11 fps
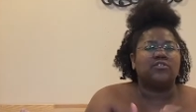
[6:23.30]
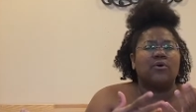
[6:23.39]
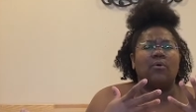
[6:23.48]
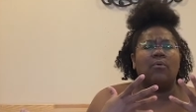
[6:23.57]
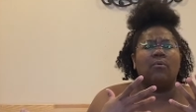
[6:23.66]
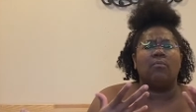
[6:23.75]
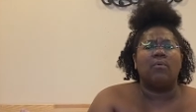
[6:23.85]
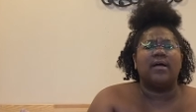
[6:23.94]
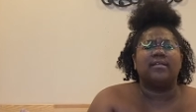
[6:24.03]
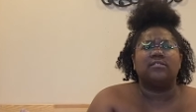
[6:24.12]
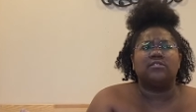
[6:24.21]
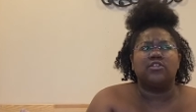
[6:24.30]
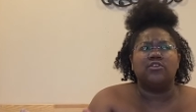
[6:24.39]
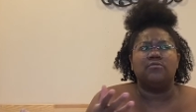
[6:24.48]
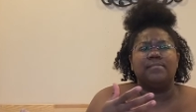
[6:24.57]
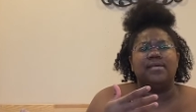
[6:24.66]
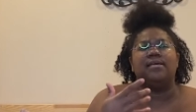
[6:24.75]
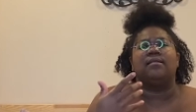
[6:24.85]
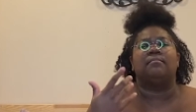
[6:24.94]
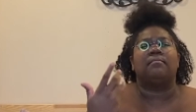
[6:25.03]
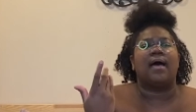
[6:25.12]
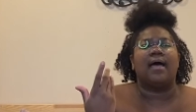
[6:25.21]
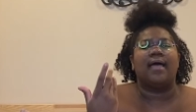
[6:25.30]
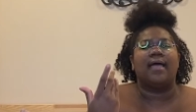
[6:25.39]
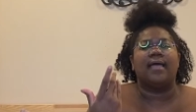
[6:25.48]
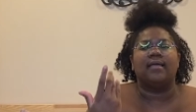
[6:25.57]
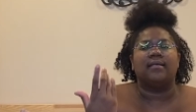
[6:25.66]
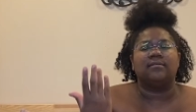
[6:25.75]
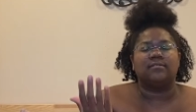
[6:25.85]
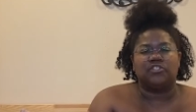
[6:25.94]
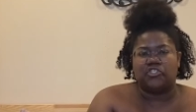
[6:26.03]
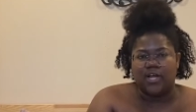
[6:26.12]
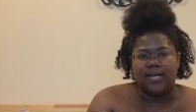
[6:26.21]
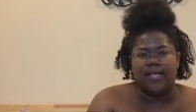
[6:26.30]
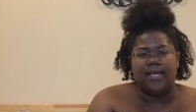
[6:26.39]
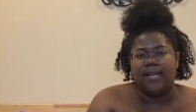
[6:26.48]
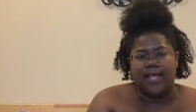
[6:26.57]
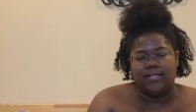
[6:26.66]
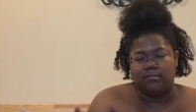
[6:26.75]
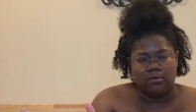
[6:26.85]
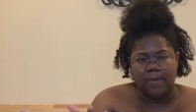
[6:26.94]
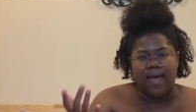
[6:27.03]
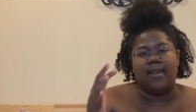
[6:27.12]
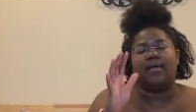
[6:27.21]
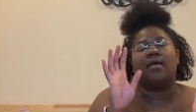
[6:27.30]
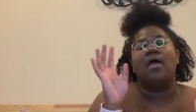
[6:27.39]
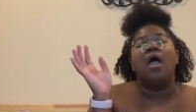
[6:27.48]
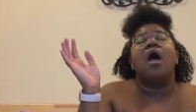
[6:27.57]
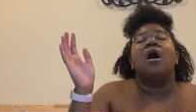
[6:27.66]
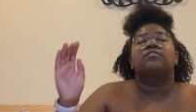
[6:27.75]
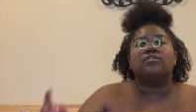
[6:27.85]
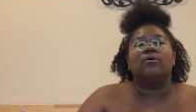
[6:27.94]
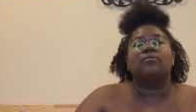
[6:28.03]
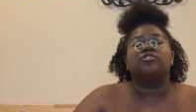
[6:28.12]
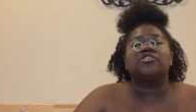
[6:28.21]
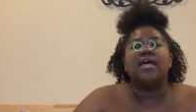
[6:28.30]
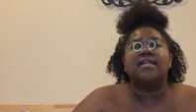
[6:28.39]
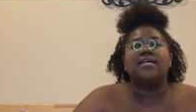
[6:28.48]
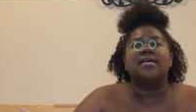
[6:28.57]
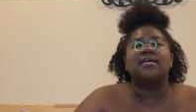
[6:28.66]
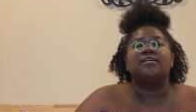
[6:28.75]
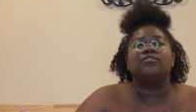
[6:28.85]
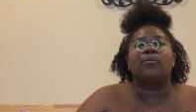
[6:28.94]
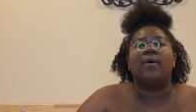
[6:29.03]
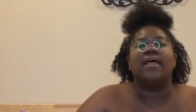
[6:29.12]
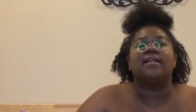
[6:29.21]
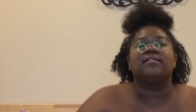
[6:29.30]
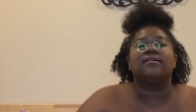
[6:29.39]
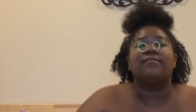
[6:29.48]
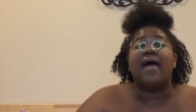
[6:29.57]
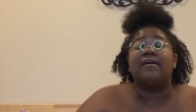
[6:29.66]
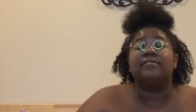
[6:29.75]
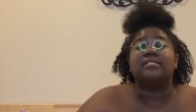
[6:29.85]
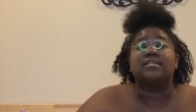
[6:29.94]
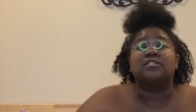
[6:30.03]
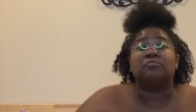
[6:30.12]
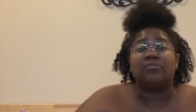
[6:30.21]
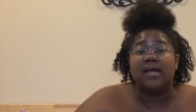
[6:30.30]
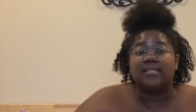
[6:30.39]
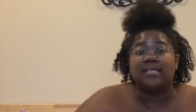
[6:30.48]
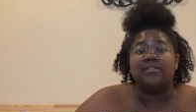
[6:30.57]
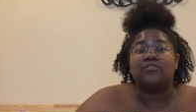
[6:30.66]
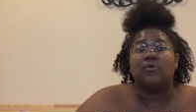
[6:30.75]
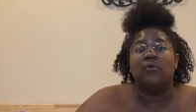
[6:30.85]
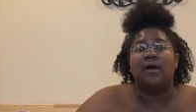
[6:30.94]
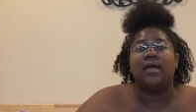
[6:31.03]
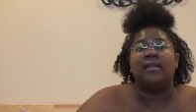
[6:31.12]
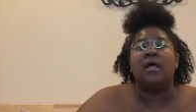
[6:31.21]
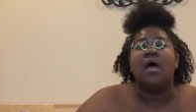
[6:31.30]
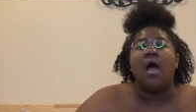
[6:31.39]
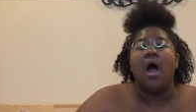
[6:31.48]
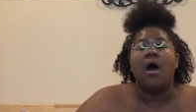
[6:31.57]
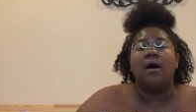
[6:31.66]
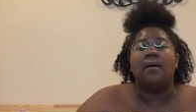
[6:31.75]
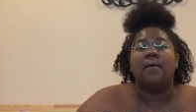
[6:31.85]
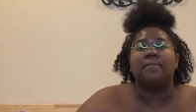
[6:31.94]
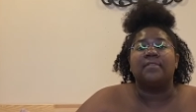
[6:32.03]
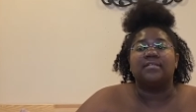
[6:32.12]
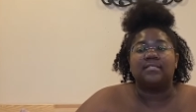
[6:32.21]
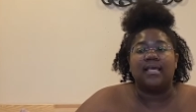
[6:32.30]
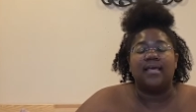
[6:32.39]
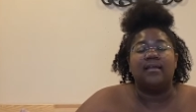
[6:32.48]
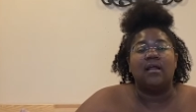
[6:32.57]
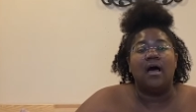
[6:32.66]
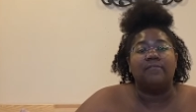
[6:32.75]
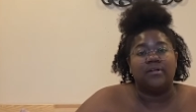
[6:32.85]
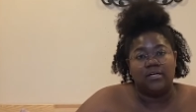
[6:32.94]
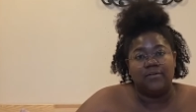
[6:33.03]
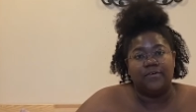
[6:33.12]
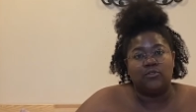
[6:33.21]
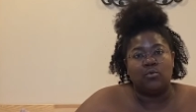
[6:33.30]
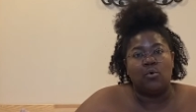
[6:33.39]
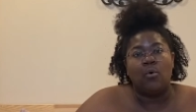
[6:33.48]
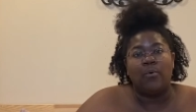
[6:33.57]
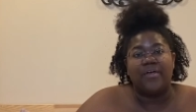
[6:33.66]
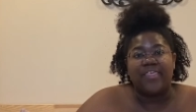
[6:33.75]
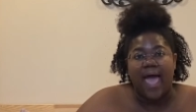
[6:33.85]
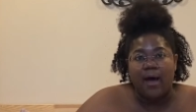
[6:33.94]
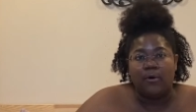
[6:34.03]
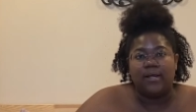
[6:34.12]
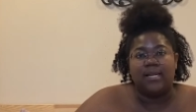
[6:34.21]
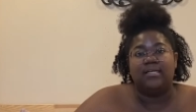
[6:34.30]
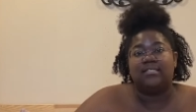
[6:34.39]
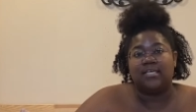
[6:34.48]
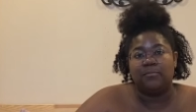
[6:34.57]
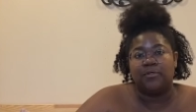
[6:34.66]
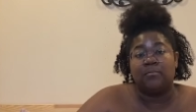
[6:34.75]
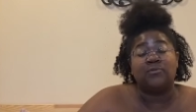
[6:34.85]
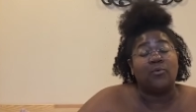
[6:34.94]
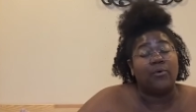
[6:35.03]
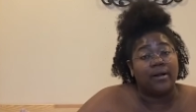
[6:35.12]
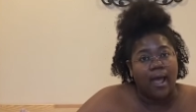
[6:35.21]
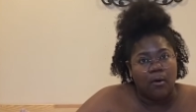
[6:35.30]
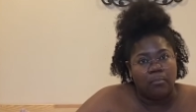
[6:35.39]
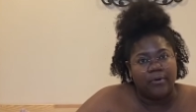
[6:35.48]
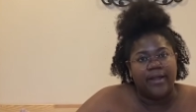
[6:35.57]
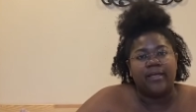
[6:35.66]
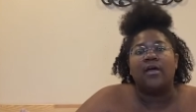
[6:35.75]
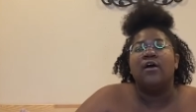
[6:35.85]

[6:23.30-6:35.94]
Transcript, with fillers: So what do you mean by shedding and asymptomatic? So shedding is when the virus is present on um, the skin of an individual without any symptoms or an outbreak.